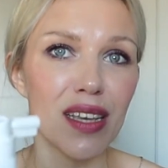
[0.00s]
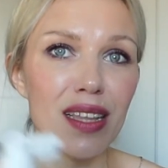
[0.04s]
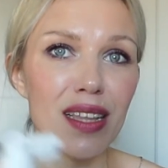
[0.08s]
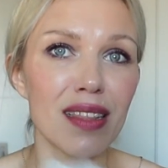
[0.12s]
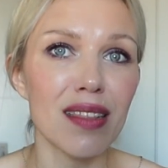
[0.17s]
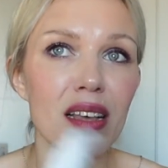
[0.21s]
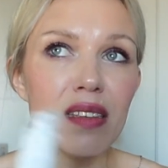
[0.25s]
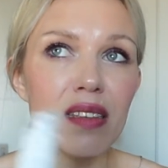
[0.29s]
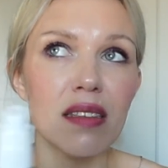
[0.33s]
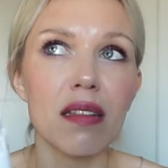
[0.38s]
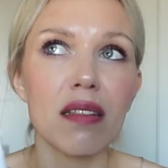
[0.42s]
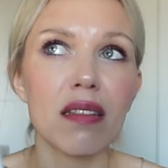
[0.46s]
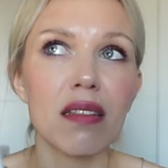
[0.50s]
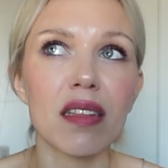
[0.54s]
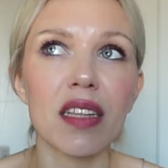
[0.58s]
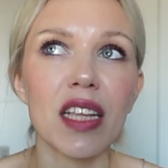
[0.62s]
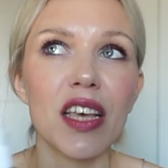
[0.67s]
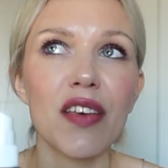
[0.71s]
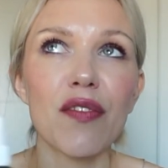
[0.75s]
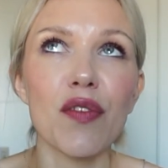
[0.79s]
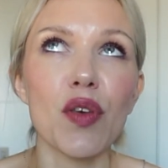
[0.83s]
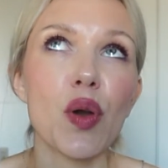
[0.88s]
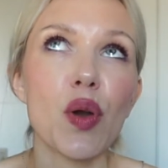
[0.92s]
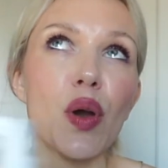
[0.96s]
It doesn't
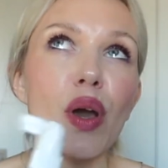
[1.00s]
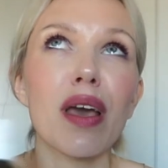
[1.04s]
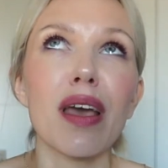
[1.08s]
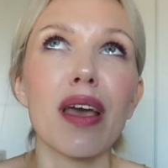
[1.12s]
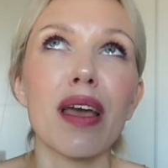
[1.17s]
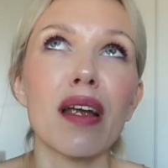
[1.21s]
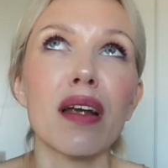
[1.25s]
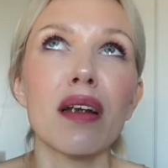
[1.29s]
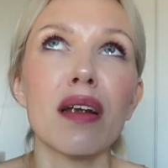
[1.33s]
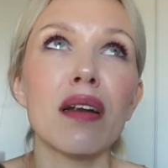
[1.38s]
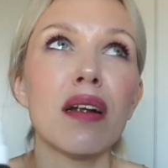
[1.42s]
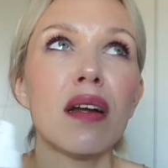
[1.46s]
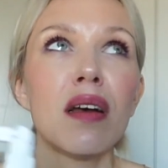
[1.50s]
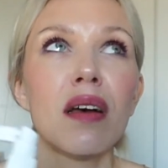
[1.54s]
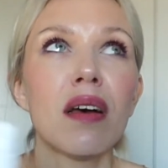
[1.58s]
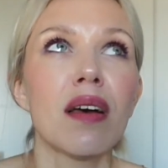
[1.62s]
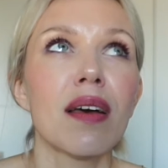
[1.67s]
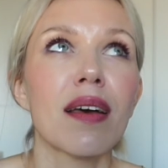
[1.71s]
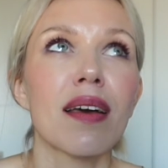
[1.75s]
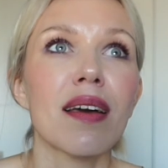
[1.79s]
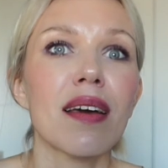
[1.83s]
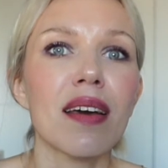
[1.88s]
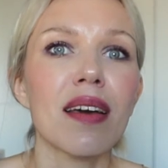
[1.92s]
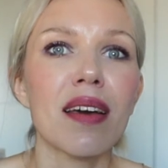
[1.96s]
leave your hair
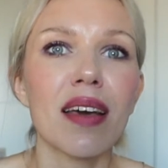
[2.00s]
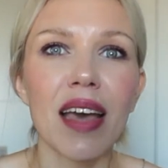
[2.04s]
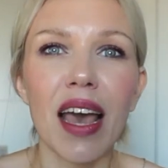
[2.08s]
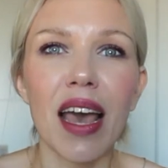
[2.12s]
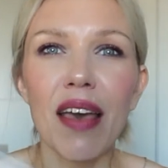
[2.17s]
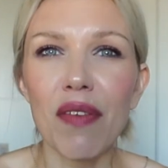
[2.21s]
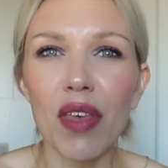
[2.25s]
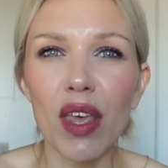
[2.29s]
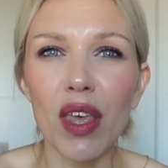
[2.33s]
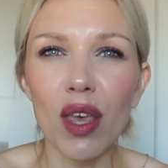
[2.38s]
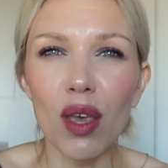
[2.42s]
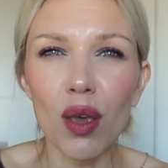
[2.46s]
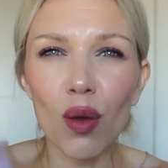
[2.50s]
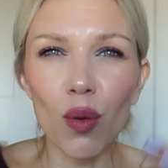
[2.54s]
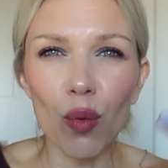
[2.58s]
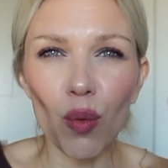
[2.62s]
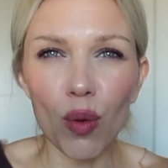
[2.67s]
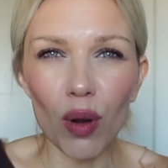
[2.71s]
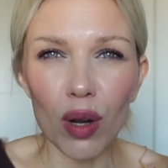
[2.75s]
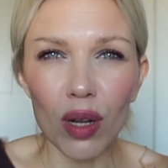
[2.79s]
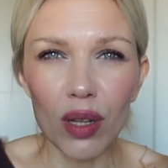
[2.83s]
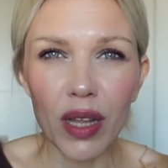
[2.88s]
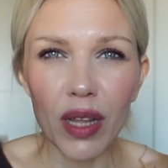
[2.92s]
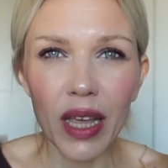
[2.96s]
heavy
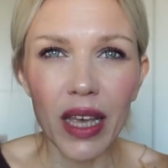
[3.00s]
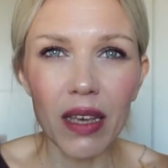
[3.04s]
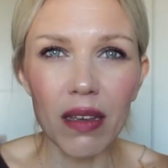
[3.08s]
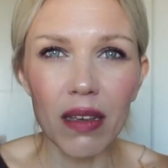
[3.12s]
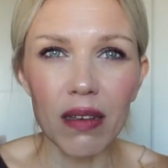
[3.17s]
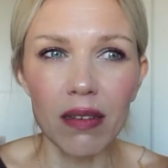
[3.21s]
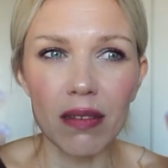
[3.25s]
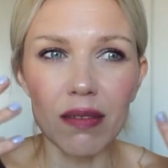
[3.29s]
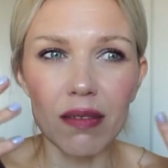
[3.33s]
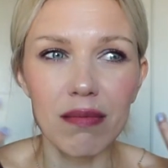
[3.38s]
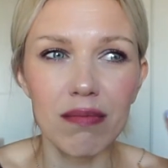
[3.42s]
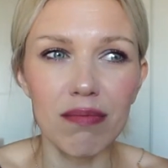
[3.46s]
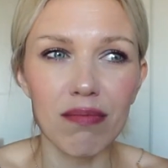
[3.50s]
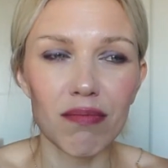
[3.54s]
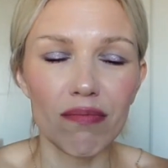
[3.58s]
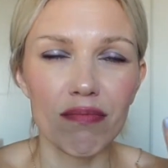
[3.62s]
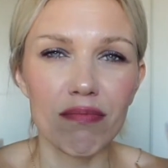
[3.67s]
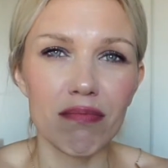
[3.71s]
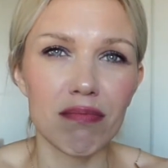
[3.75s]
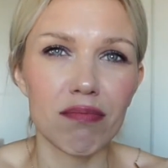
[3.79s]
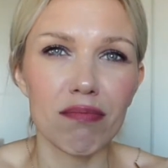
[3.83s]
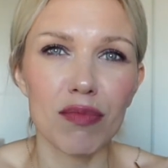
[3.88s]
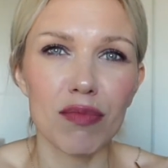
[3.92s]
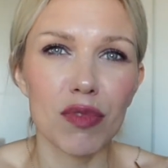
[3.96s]
or like
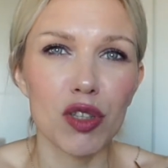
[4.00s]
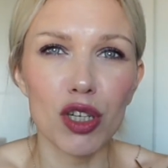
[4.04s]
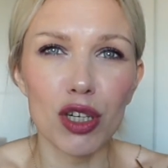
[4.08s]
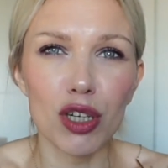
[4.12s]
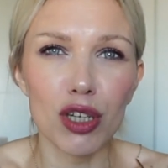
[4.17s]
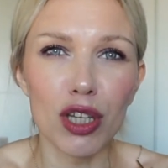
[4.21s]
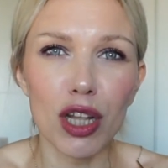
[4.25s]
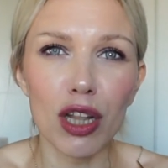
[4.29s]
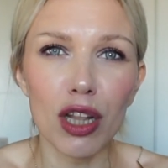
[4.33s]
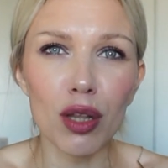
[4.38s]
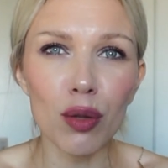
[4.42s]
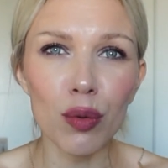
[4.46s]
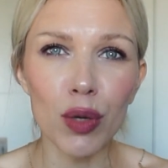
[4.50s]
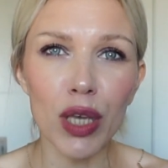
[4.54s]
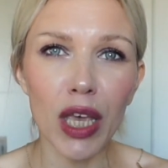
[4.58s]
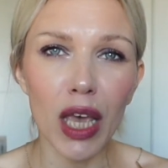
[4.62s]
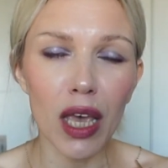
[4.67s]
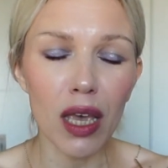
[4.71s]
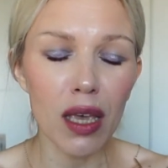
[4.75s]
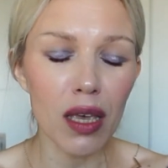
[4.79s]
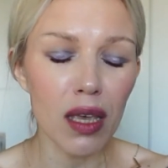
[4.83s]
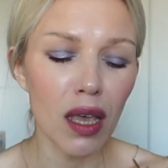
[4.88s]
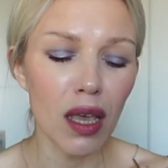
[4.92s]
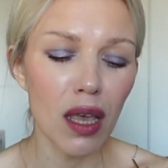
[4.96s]
dirty
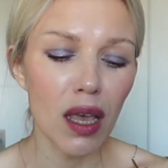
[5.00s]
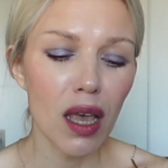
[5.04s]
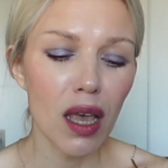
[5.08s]
looking.